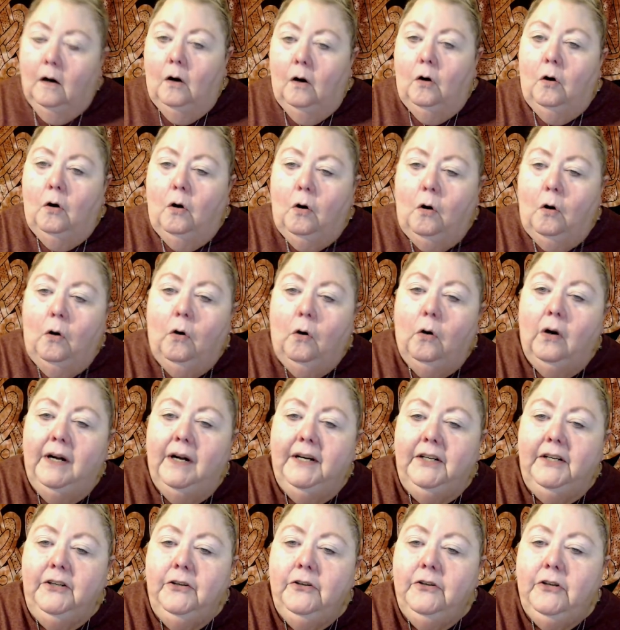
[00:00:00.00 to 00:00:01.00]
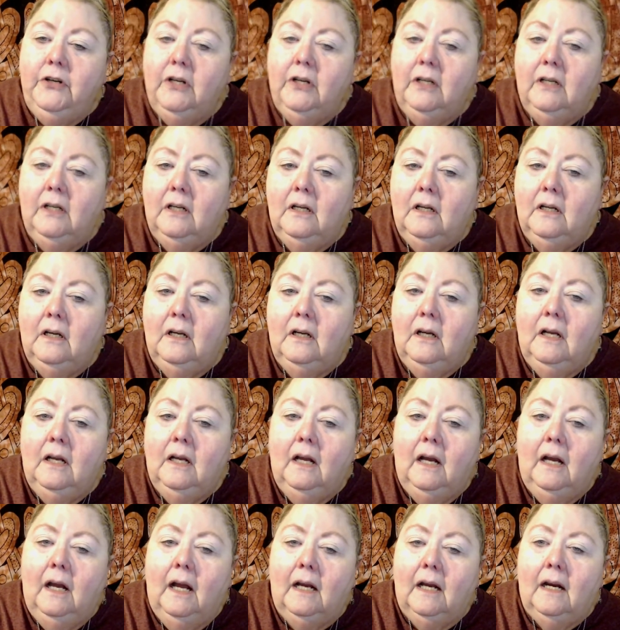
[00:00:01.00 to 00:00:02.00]
orange,
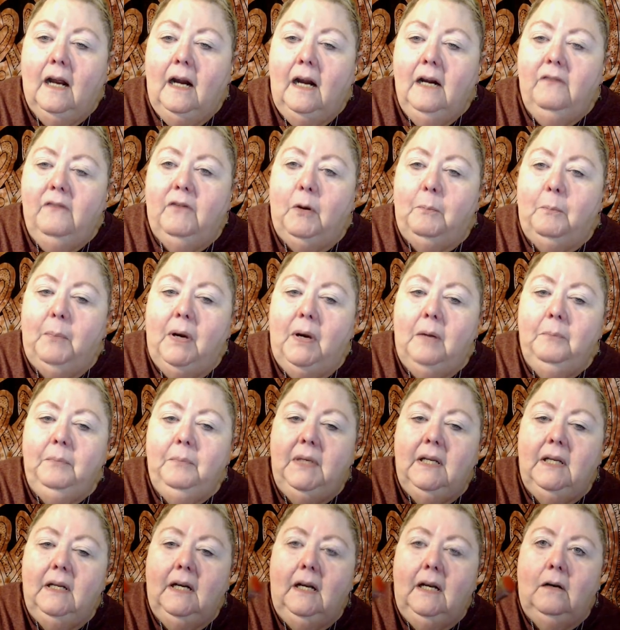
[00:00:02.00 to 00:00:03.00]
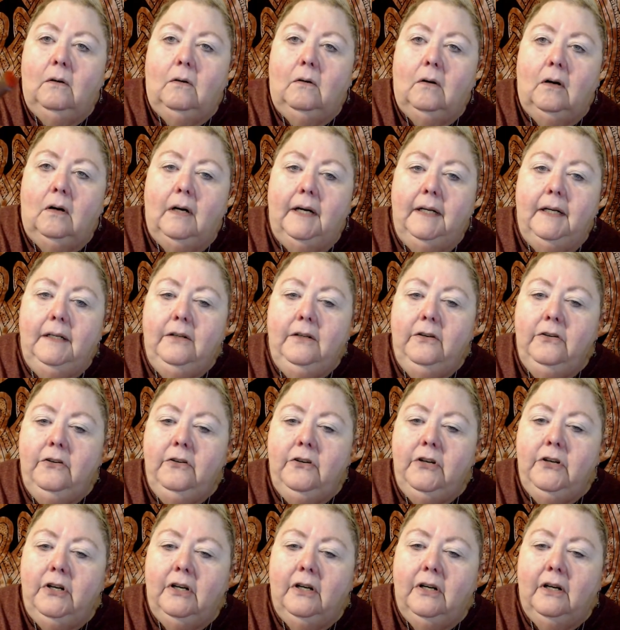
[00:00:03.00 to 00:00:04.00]
kind of a pumpkiny
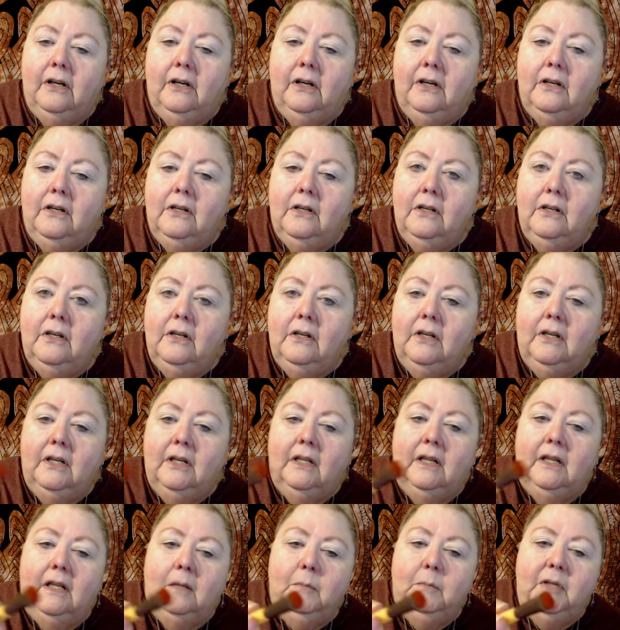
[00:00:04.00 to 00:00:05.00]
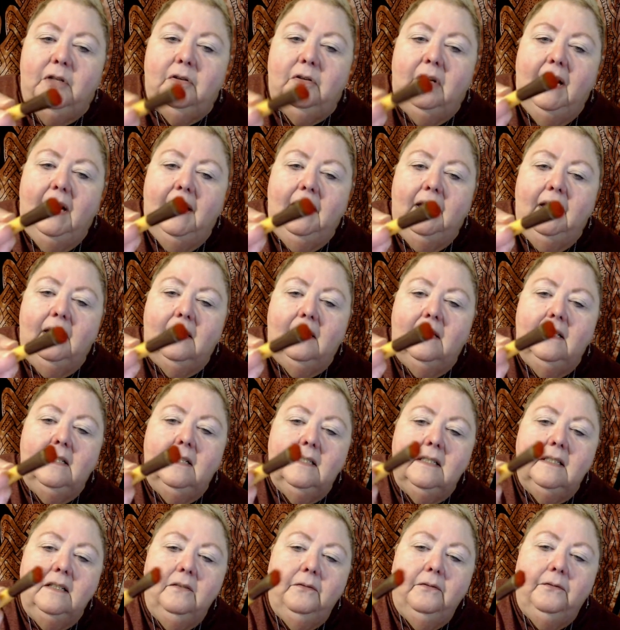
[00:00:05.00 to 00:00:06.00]
orange. Let me try and get this
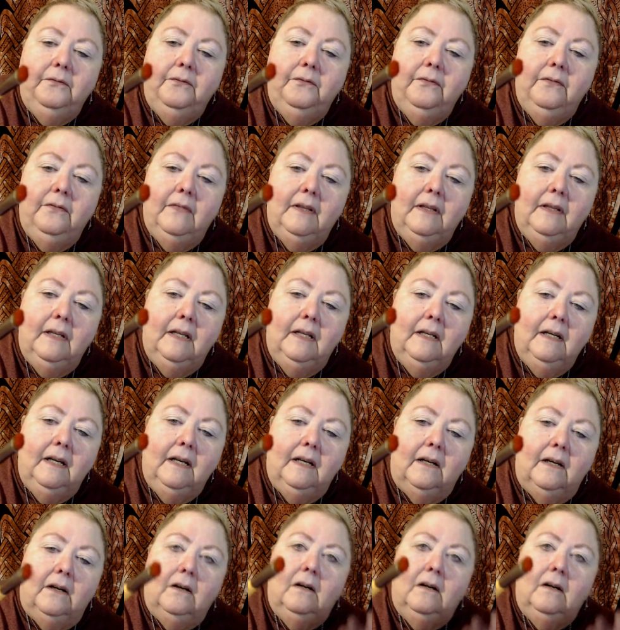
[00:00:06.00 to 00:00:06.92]
in, in here.